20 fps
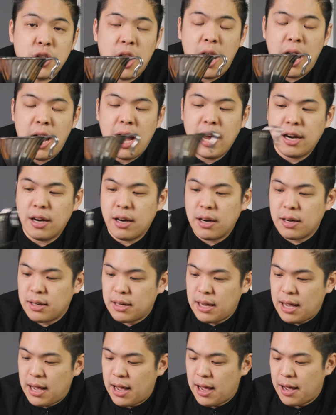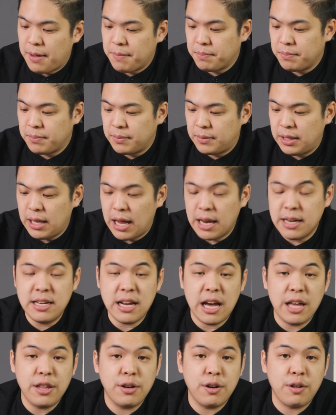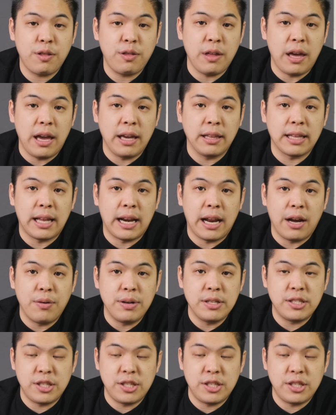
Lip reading: higher. Another thing that I always